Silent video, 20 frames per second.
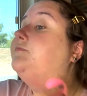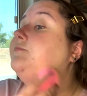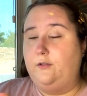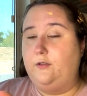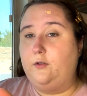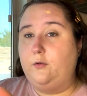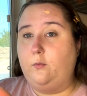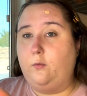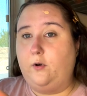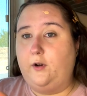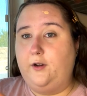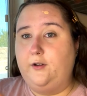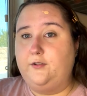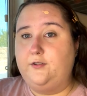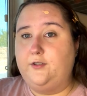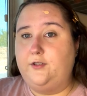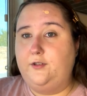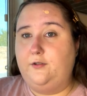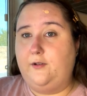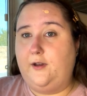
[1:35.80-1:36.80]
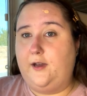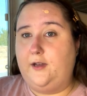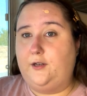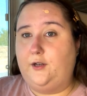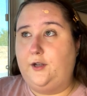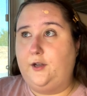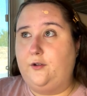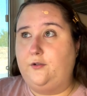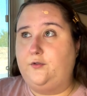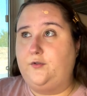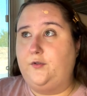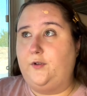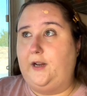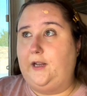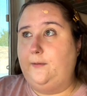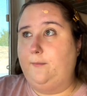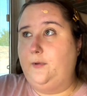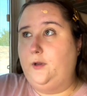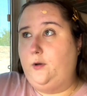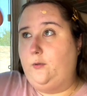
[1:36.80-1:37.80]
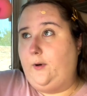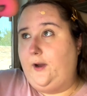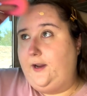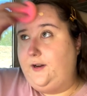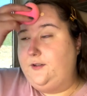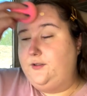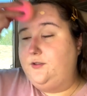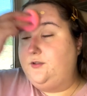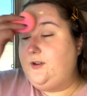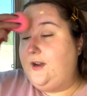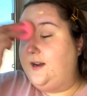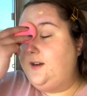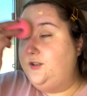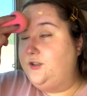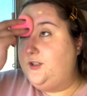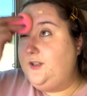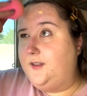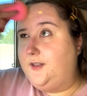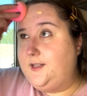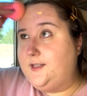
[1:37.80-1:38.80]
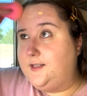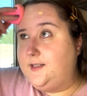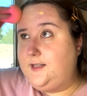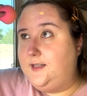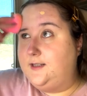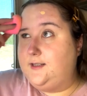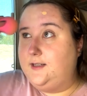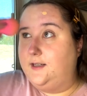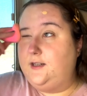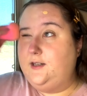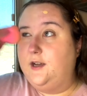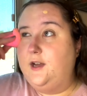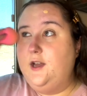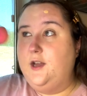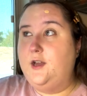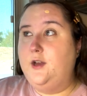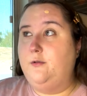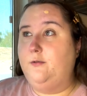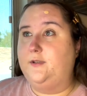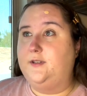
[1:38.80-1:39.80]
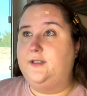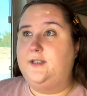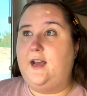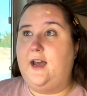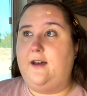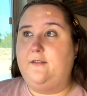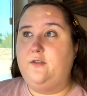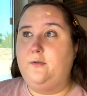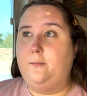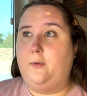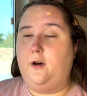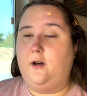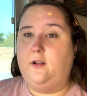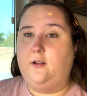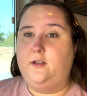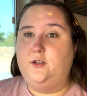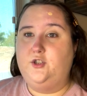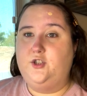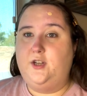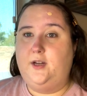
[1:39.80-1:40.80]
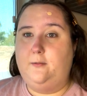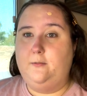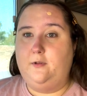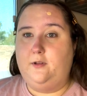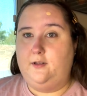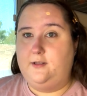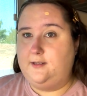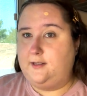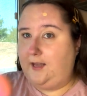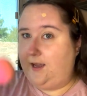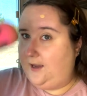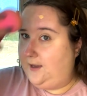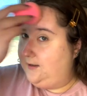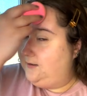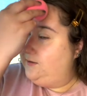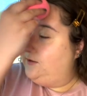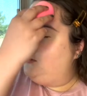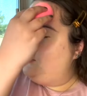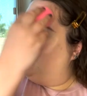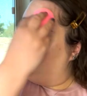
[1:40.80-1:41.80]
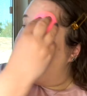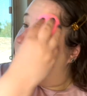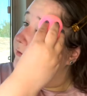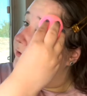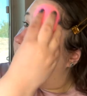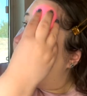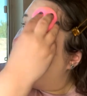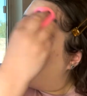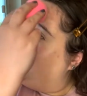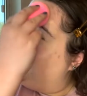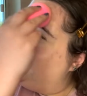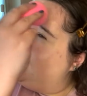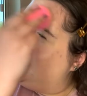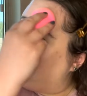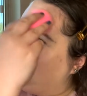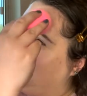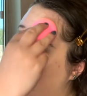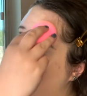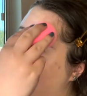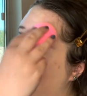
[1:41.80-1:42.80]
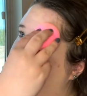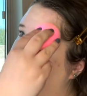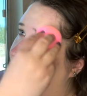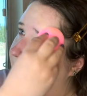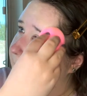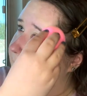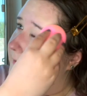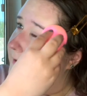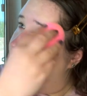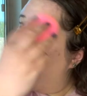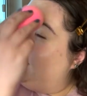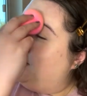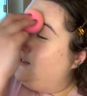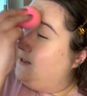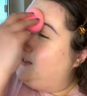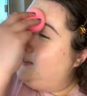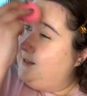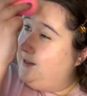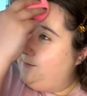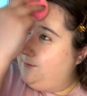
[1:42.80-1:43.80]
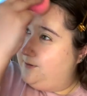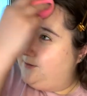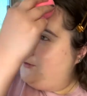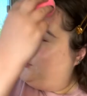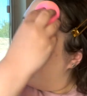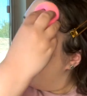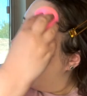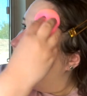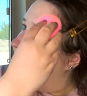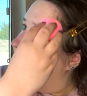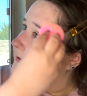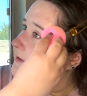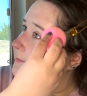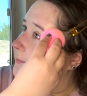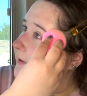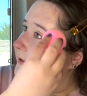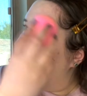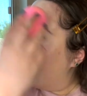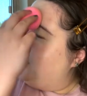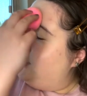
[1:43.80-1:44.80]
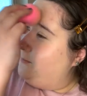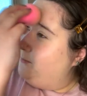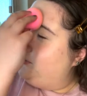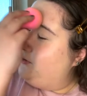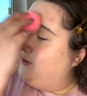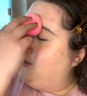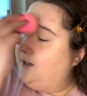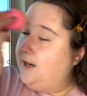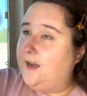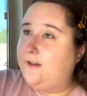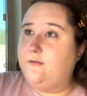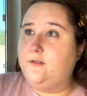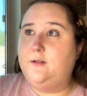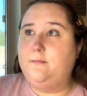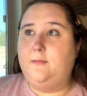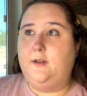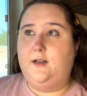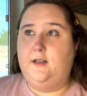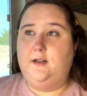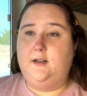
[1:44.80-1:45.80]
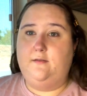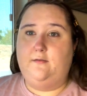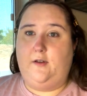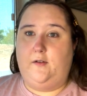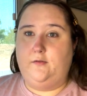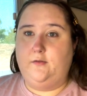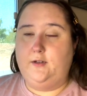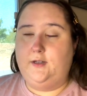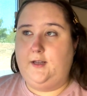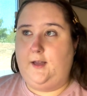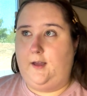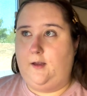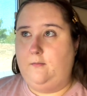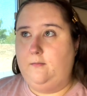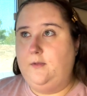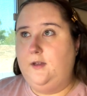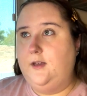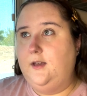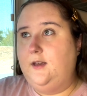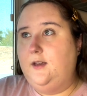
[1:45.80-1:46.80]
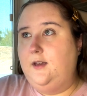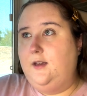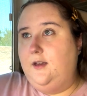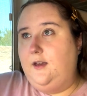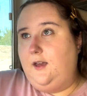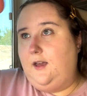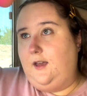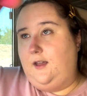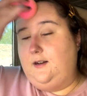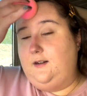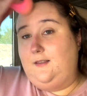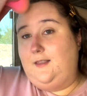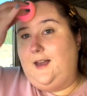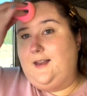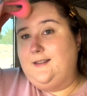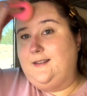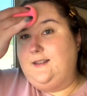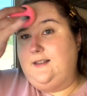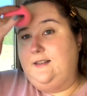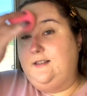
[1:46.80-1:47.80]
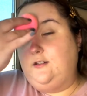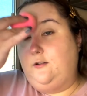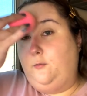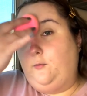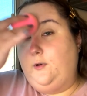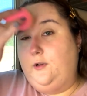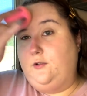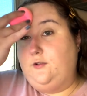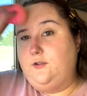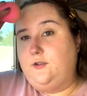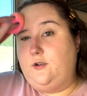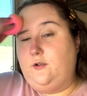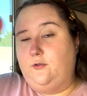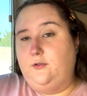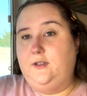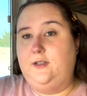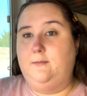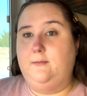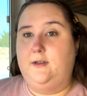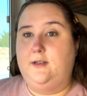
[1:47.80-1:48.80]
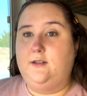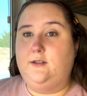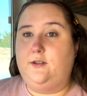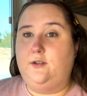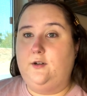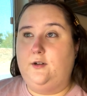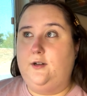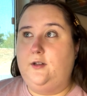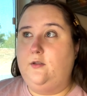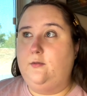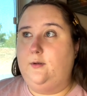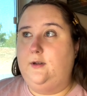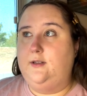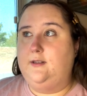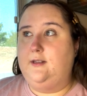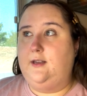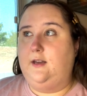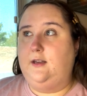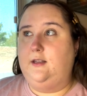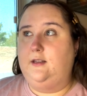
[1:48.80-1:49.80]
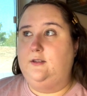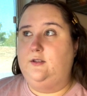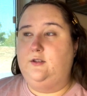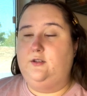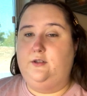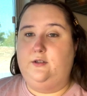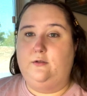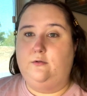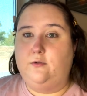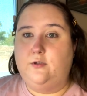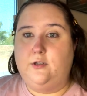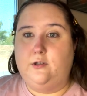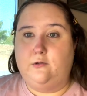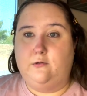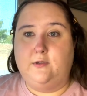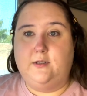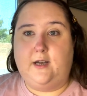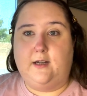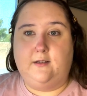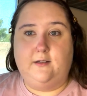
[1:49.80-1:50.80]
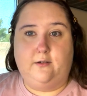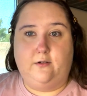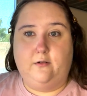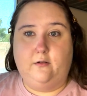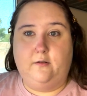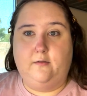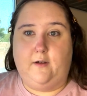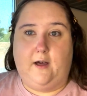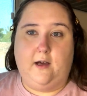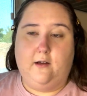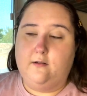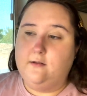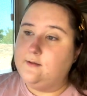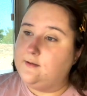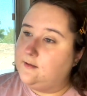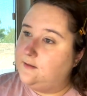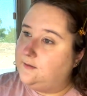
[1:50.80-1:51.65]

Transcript: The Warriors' new head coach Frank McGuire's strategy this season was to have the ball in Chamberlain's hands two-thirds of the time. He was determined to play Chamberlain every minute of every game, and that season Wilt only missed 33 seconds due to technical fouls.